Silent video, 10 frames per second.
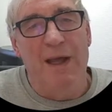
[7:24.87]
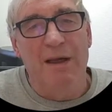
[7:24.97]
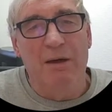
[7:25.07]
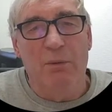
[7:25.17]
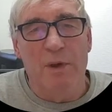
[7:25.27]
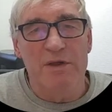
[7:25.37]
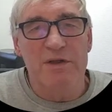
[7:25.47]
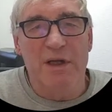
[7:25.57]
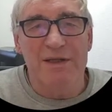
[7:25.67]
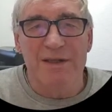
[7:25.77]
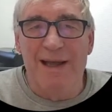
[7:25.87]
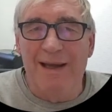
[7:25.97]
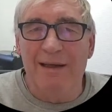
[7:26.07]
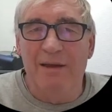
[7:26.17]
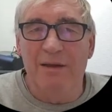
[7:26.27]
language, it's
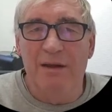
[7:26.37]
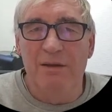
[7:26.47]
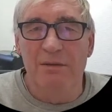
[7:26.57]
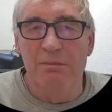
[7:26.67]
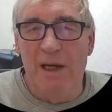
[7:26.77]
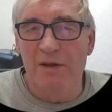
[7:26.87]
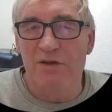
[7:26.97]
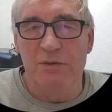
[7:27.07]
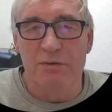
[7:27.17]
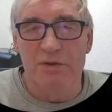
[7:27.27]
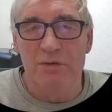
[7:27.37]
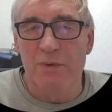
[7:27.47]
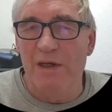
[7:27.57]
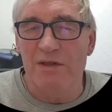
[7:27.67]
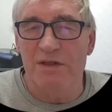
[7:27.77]
likely you may choose to
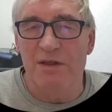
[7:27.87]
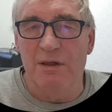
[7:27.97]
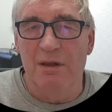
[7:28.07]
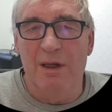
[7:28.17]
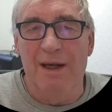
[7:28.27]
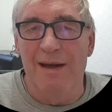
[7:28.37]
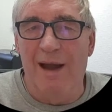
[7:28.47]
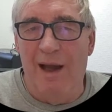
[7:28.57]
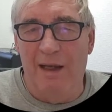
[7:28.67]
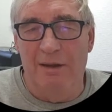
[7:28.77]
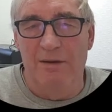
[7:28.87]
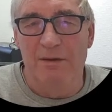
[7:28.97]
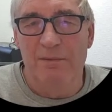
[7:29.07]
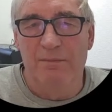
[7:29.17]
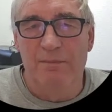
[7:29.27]
register in
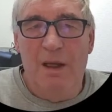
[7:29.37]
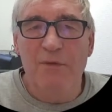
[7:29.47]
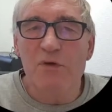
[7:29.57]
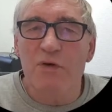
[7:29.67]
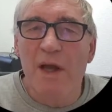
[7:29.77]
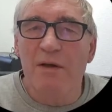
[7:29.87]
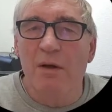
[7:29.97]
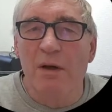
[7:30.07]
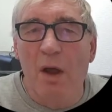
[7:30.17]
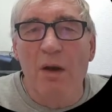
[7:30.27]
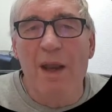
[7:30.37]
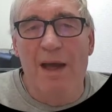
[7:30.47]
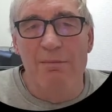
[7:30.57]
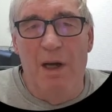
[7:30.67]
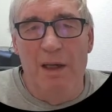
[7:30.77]
Ireland. If you trade on an
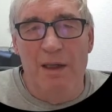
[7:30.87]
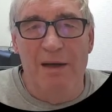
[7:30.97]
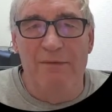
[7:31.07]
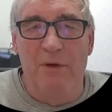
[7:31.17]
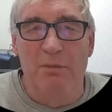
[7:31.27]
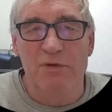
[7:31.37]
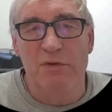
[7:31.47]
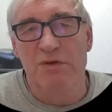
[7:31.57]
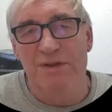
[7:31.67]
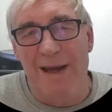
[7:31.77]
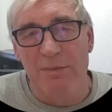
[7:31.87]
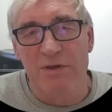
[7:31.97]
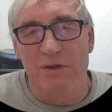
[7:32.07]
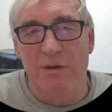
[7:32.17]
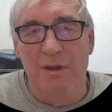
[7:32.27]
online market platform such as
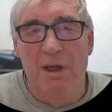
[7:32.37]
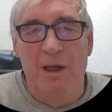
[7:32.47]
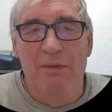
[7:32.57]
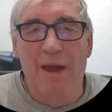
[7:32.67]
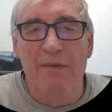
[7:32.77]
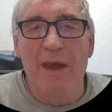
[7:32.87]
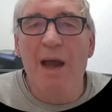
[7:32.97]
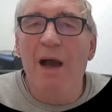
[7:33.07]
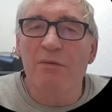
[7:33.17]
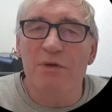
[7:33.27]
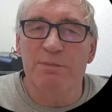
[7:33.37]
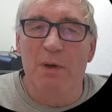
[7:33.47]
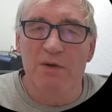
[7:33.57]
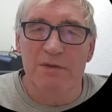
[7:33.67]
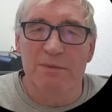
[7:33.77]
Amazon, then they are
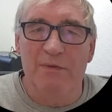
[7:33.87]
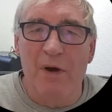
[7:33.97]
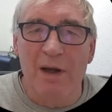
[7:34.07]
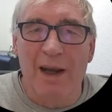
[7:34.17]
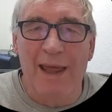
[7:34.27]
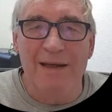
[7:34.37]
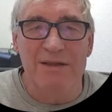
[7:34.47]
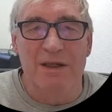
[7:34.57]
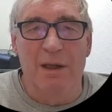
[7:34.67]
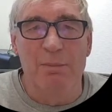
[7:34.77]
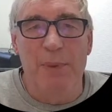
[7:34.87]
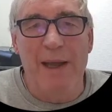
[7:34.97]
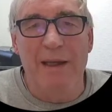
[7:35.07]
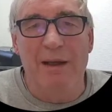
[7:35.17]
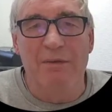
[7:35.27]
responsible for collecting and
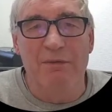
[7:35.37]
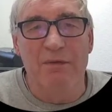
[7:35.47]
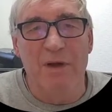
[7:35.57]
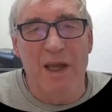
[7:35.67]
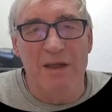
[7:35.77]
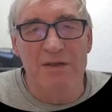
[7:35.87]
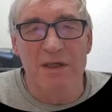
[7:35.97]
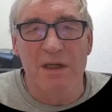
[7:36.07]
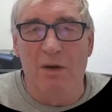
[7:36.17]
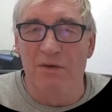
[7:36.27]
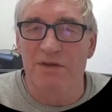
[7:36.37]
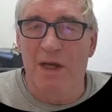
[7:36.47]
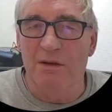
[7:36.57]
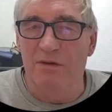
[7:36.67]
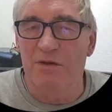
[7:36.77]
paying the VAT on
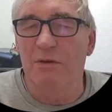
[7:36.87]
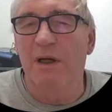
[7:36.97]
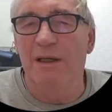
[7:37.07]
sales to